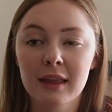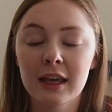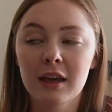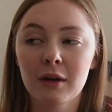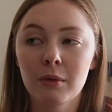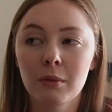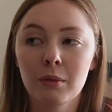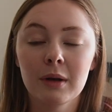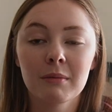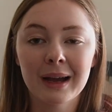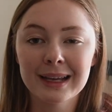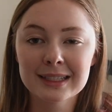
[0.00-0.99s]
Like,
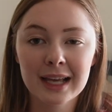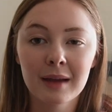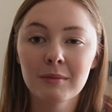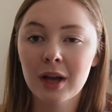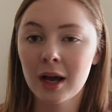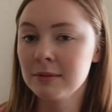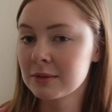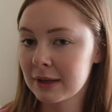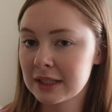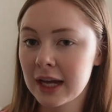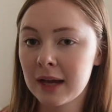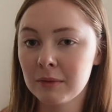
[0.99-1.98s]
when my time comes,
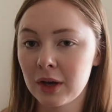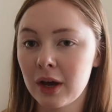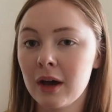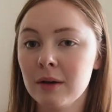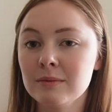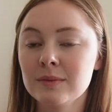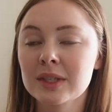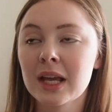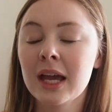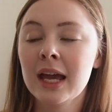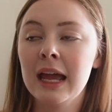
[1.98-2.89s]
my time comes.